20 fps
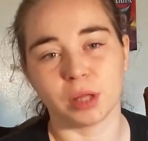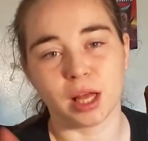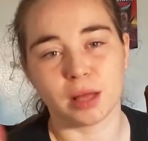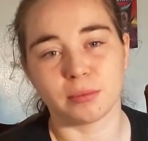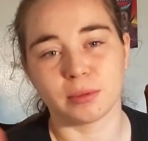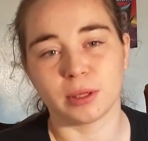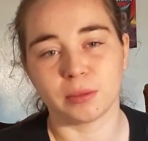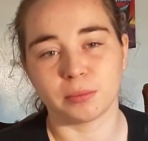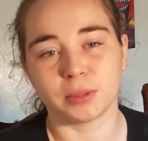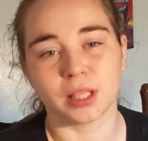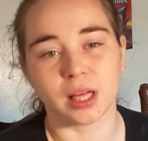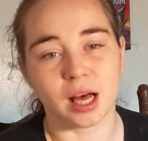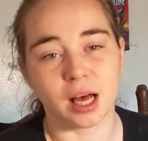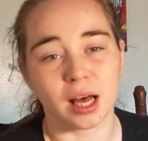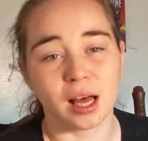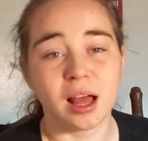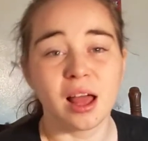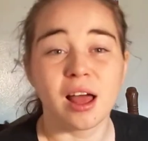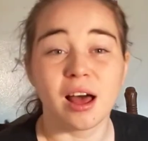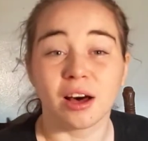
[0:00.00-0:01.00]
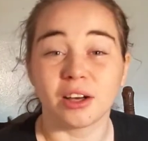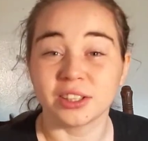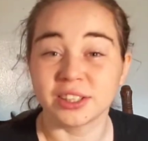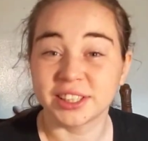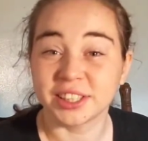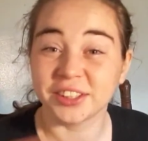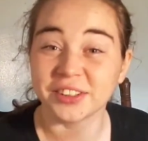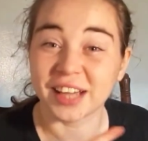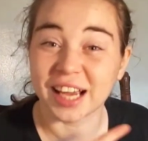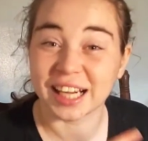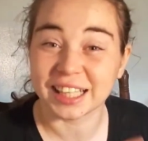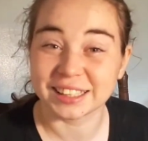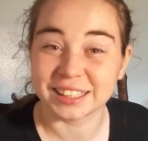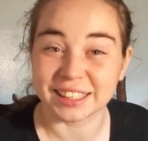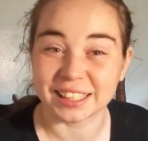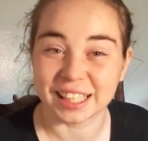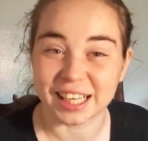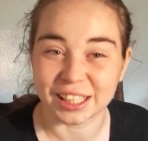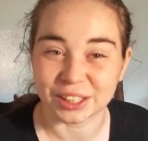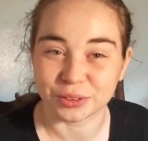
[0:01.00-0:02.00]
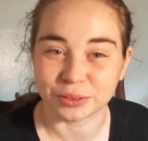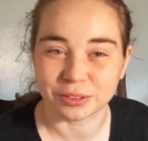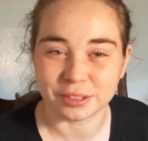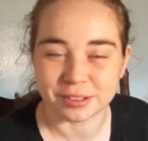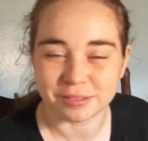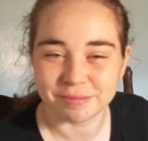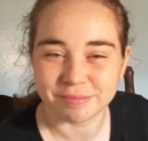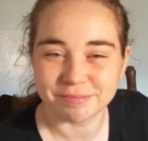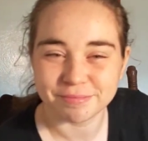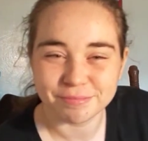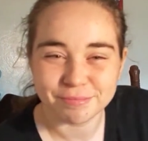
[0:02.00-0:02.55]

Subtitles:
blah blah blah. I'll see you guys in the next one.